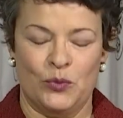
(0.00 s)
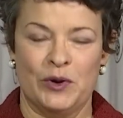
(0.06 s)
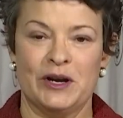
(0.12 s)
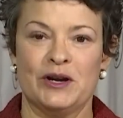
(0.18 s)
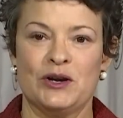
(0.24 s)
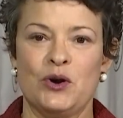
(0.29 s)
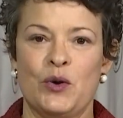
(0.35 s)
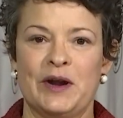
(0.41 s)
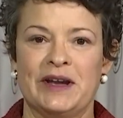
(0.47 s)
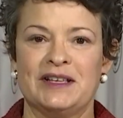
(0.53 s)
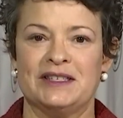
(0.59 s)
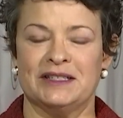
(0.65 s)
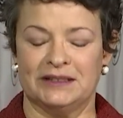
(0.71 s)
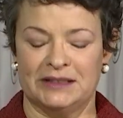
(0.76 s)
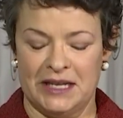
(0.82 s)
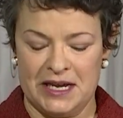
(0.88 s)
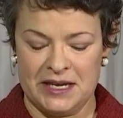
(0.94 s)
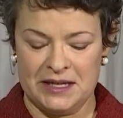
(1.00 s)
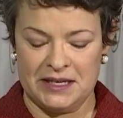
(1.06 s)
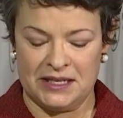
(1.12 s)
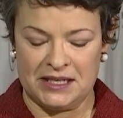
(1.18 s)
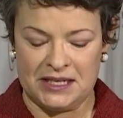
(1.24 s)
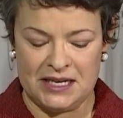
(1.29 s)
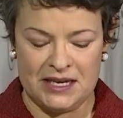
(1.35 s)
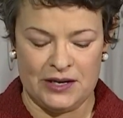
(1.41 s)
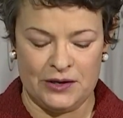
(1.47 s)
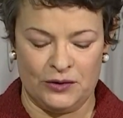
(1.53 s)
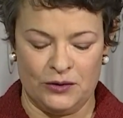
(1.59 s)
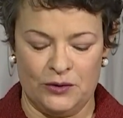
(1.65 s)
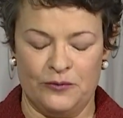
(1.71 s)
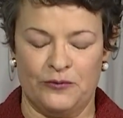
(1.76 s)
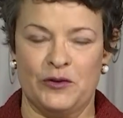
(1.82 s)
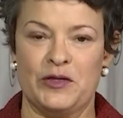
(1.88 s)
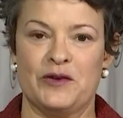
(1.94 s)
We're going to lay the
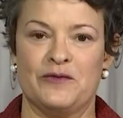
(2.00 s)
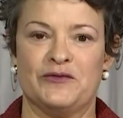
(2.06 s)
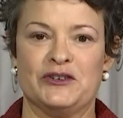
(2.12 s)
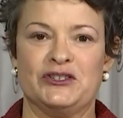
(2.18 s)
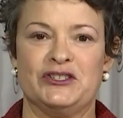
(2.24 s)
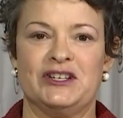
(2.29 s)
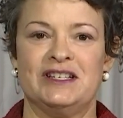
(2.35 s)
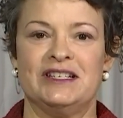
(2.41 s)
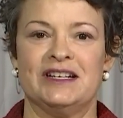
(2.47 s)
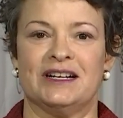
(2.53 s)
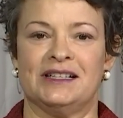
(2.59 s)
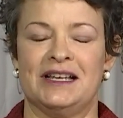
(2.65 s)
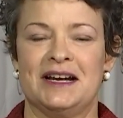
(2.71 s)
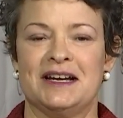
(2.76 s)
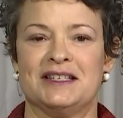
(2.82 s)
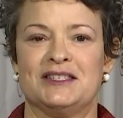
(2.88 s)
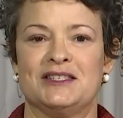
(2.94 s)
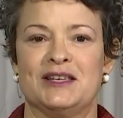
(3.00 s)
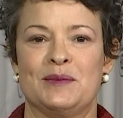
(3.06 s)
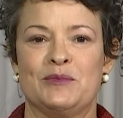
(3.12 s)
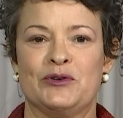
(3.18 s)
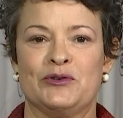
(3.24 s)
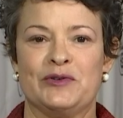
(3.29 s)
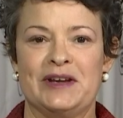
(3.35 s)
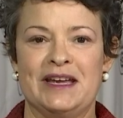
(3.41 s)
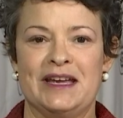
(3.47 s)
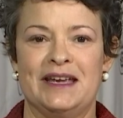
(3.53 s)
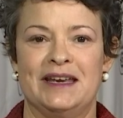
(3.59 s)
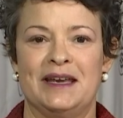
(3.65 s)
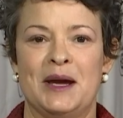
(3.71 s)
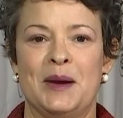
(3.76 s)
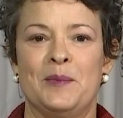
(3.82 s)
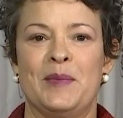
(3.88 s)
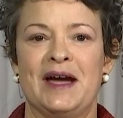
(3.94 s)
keel for the Virginia-class
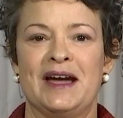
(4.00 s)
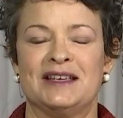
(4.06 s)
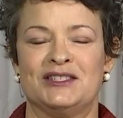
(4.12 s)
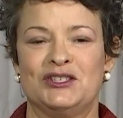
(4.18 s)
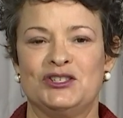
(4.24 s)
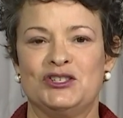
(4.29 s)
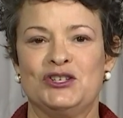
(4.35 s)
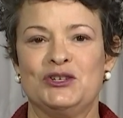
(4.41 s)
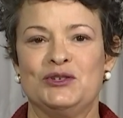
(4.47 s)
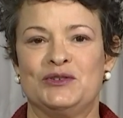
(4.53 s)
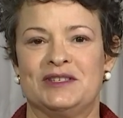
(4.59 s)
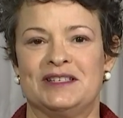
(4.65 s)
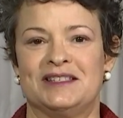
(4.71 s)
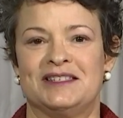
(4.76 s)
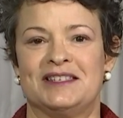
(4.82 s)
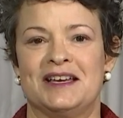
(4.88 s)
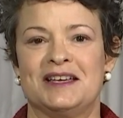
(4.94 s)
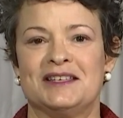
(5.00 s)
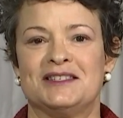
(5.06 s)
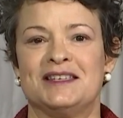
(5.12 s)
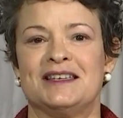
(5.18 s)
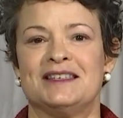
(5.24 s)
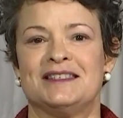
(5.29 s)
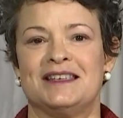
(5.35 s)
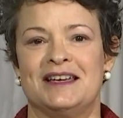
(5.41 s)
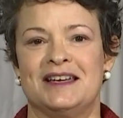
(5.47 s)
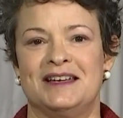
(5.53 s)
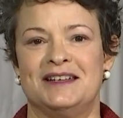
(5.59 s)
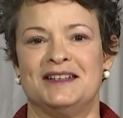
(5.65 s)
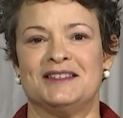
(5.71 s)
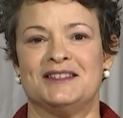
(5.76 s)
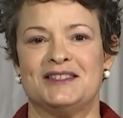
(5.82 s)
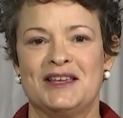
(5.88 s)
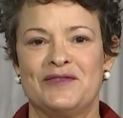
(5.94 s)
submarine Massachusetts
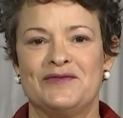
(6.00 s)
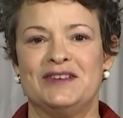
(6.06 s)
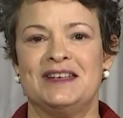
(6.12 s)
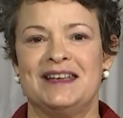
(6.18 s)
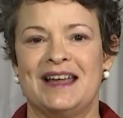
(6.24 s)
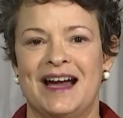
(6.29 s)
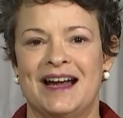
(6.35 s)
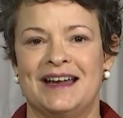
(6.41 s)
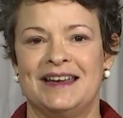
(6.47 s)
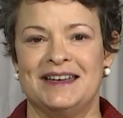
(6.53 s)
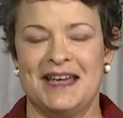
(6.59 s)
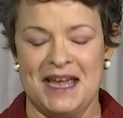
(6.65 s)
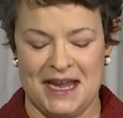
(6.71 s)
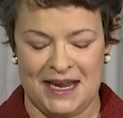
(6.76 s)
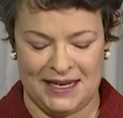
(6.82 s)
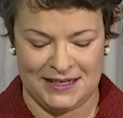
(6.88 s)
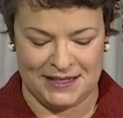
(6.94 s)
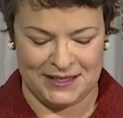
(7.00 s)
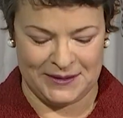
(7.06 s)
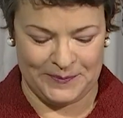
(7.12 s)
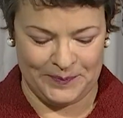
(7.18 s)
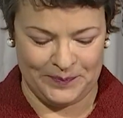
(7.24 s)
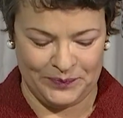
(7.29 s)
SSN 798.